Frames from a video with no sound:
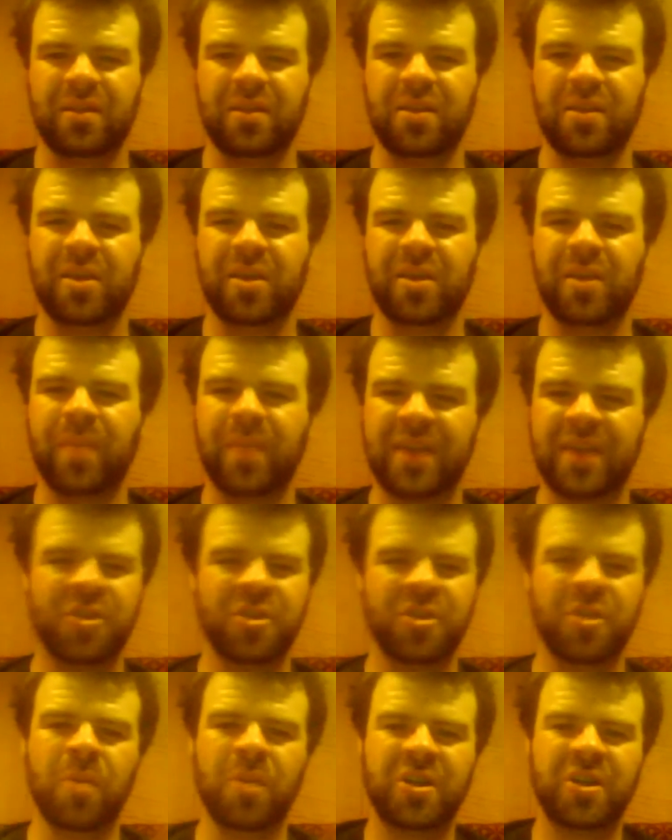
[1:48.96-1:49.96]
you can make
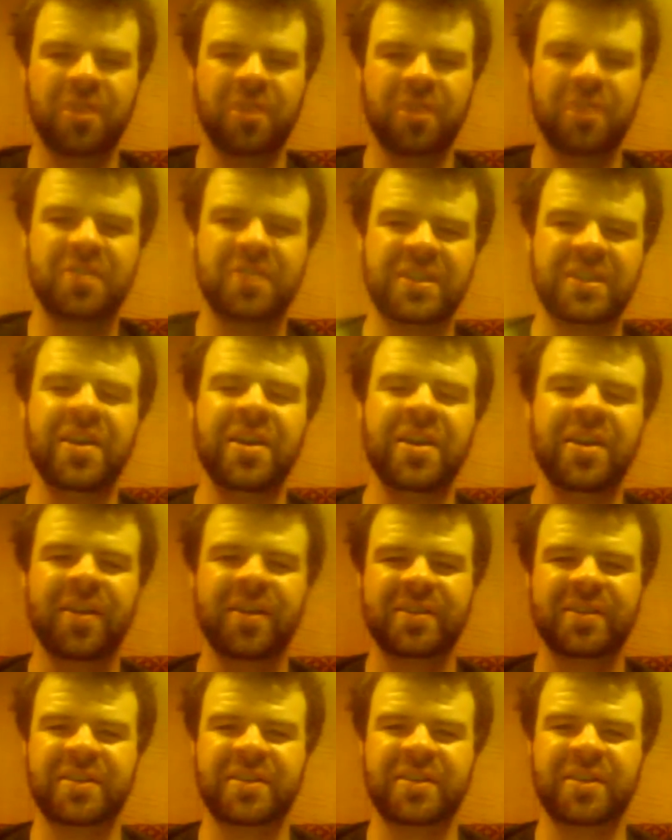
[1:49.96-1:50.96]
so much out of steel,
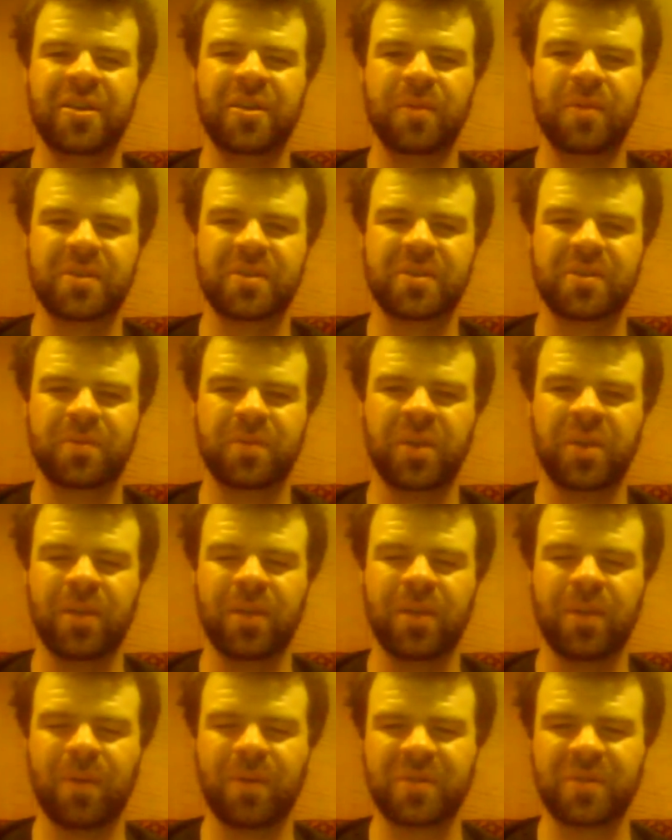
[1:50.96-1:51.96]
and steel was really
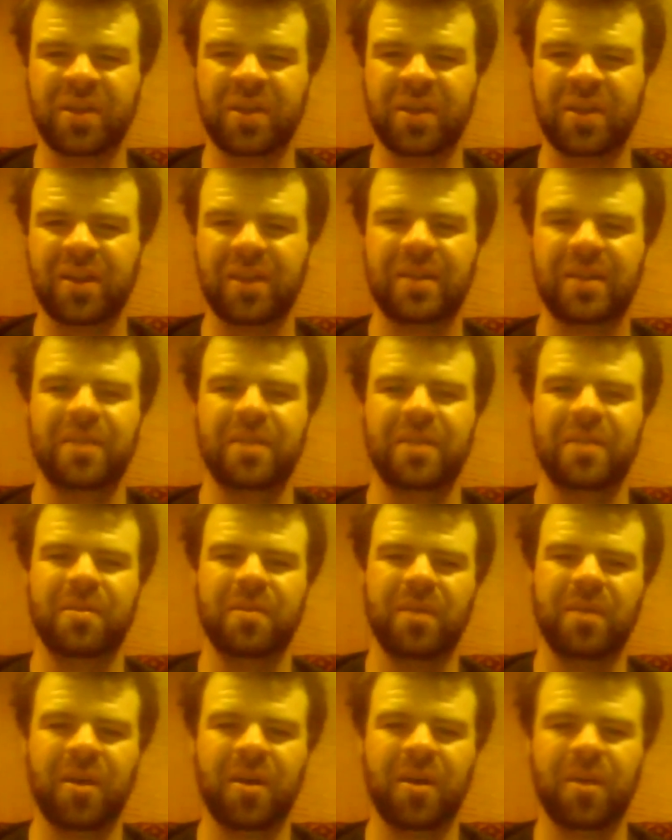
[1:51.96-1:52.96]
what was going to
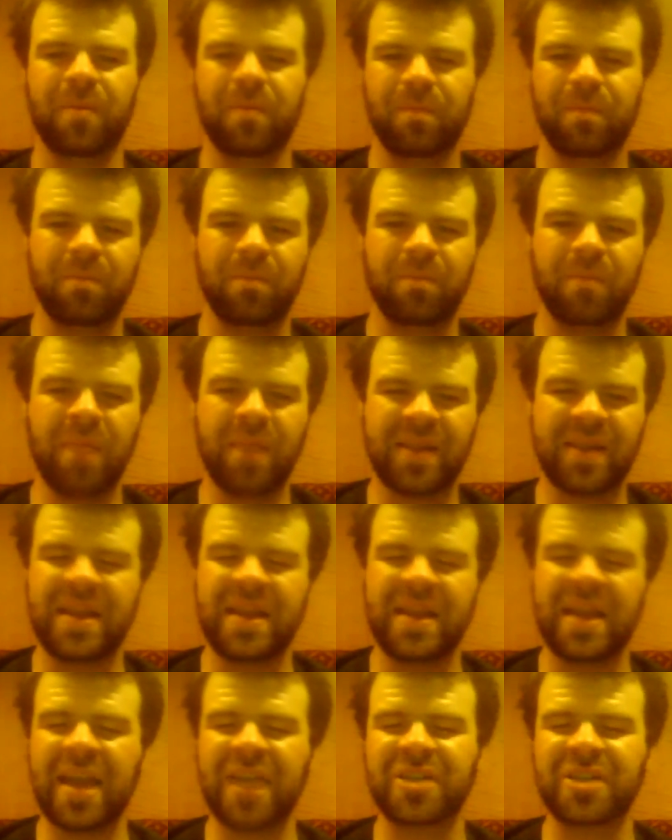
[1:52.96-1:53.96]
make
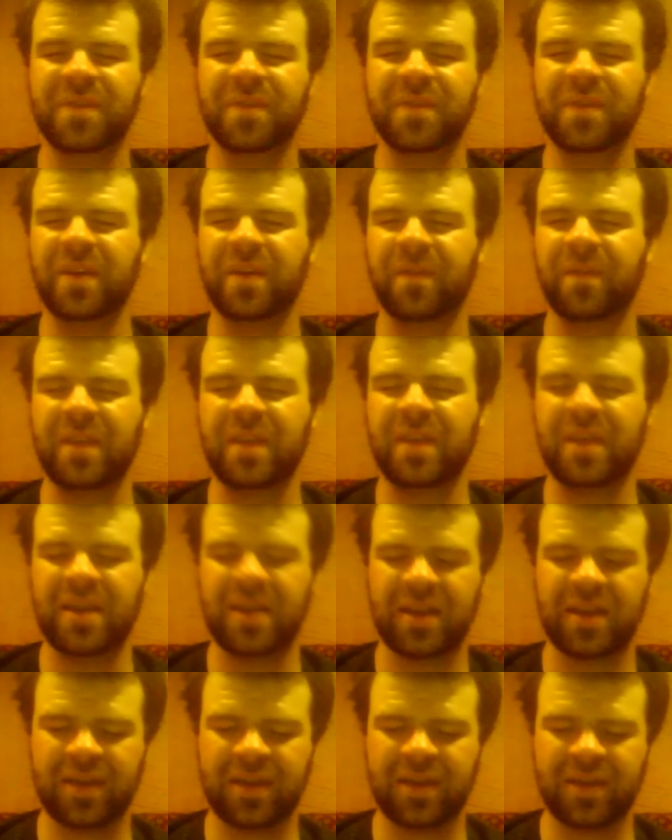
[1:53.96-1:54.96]
the age of
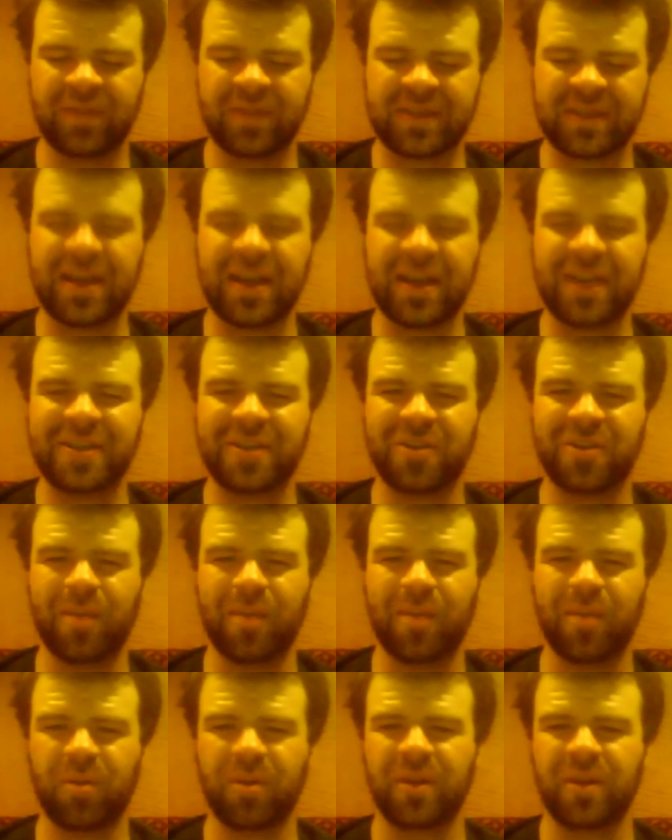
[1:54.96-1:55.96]
the
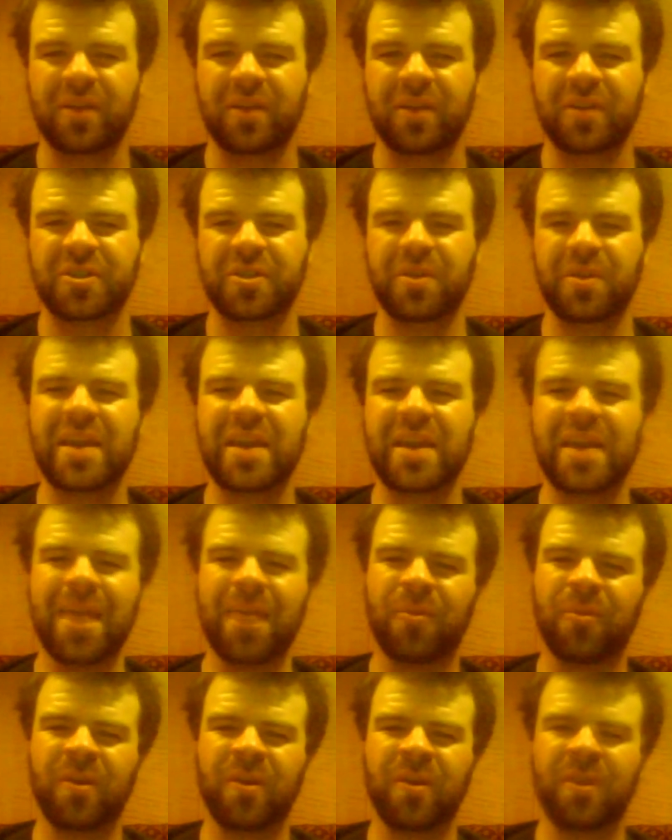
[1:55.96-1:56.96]
skyscraper. So he
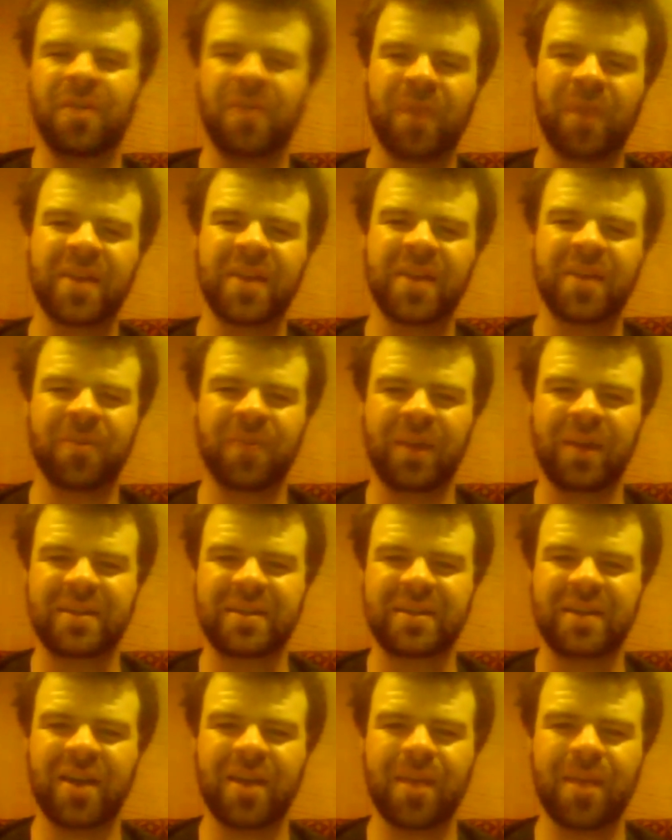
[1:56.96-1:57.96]
came around right at the right
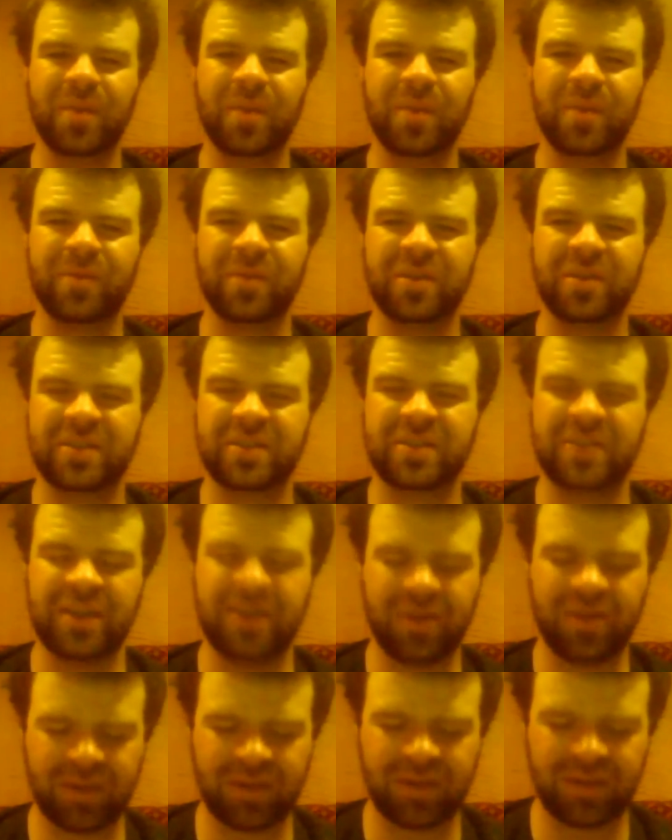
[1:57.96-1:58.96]
time when
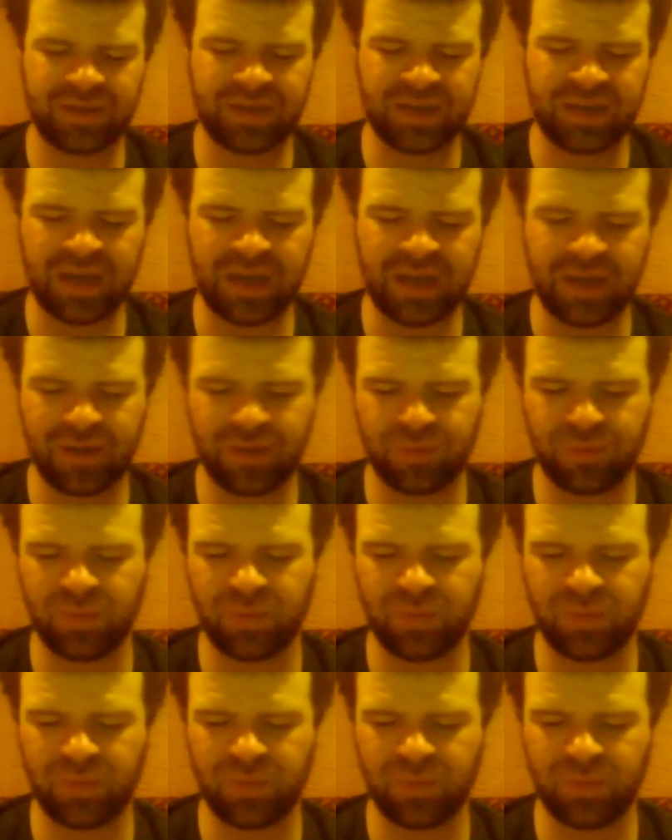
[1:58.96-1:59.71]
steel and iron were